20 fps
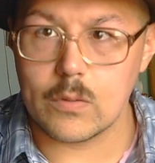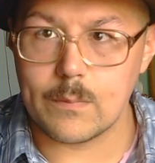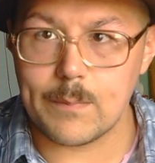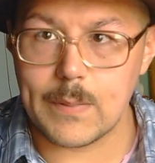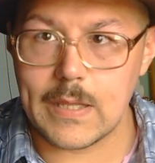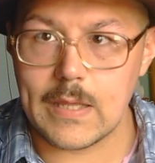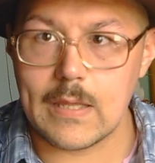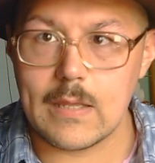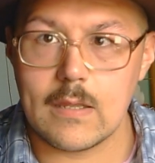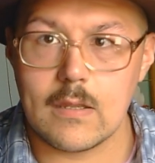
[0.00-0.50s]

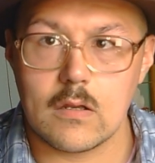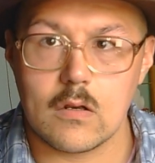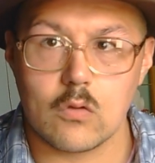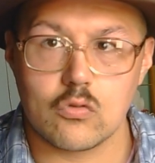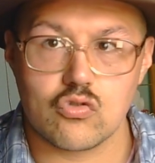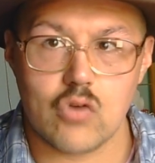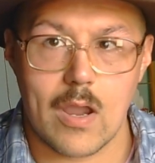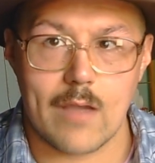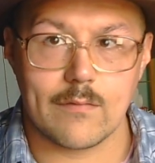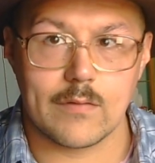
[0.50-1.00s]
be,
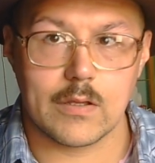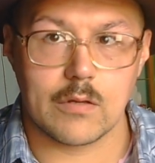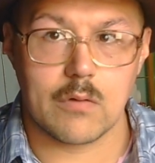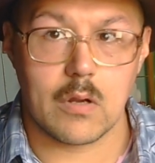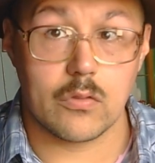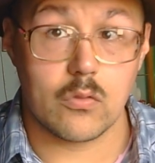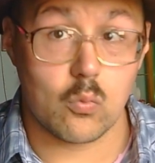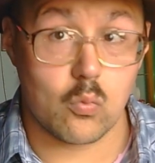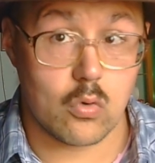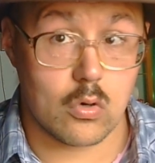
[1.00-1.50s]
traveling around
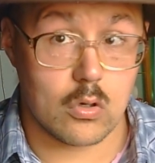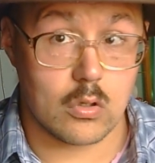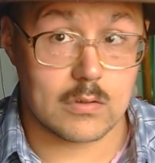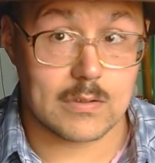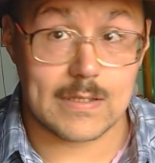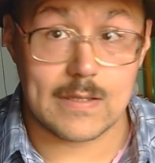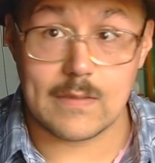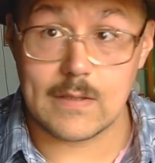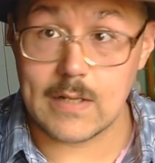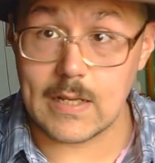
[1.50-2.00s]
the world
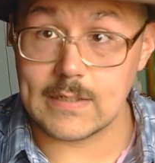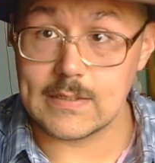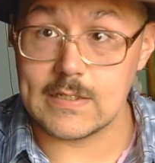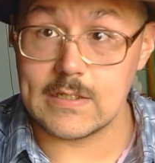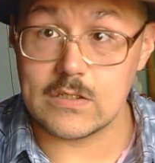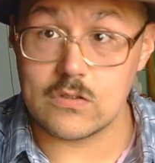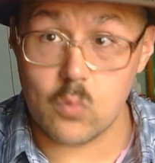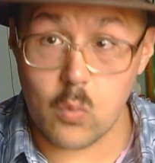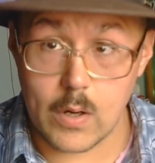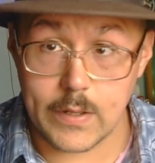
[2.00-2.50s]
in the
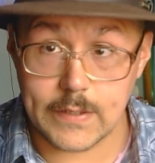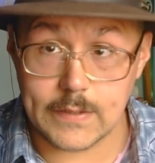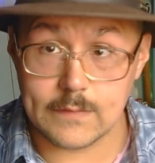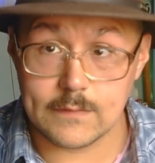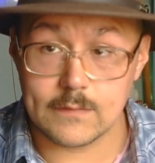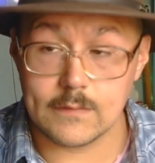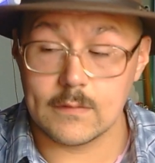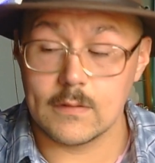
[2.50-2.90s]
1920s.